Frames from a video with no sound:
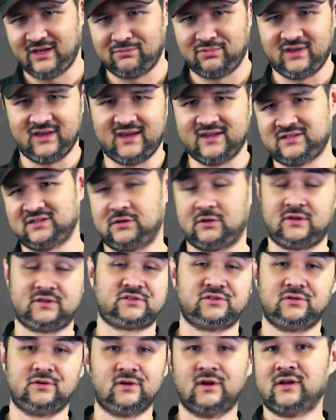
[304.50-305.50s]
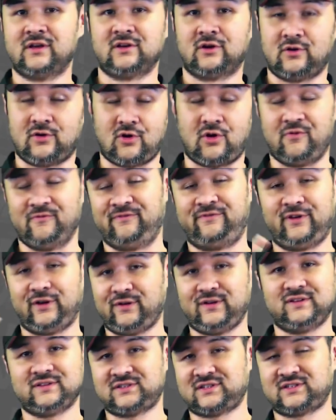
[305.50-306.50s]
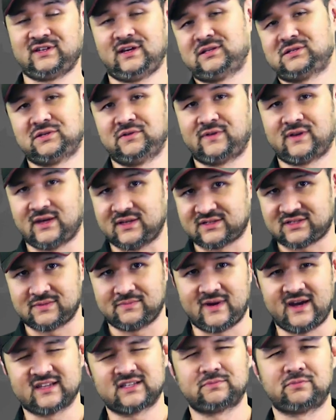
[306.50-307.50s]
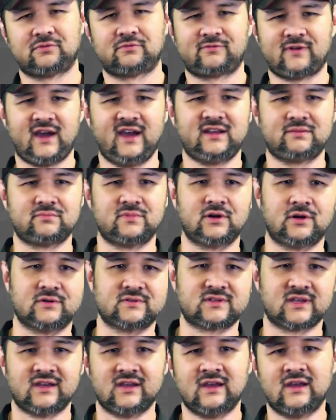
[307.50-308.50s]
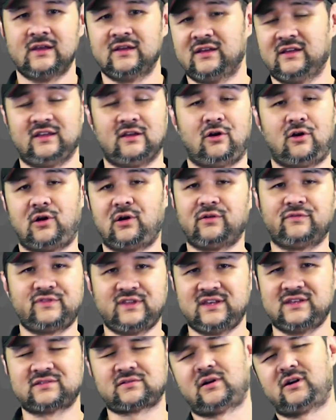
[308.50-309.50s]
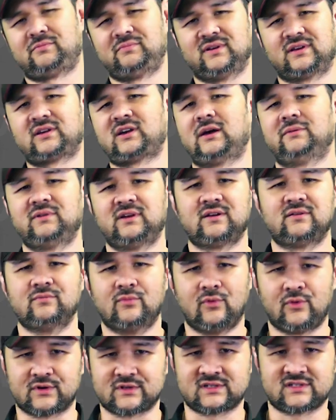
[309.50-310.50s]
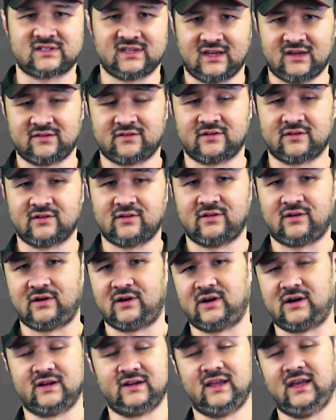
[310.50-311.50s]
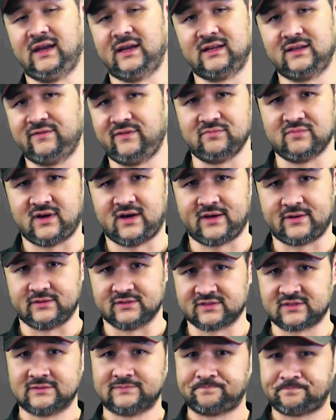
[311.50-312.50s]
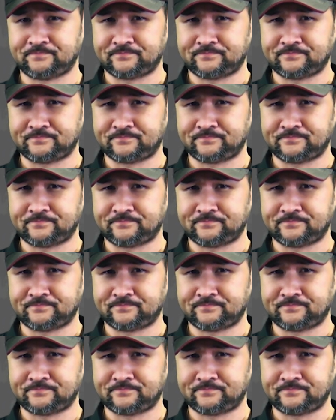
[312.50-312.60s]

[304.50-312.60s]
ABS, and also various sets of customizable ride modes. All these are becoming more standard on ADV models.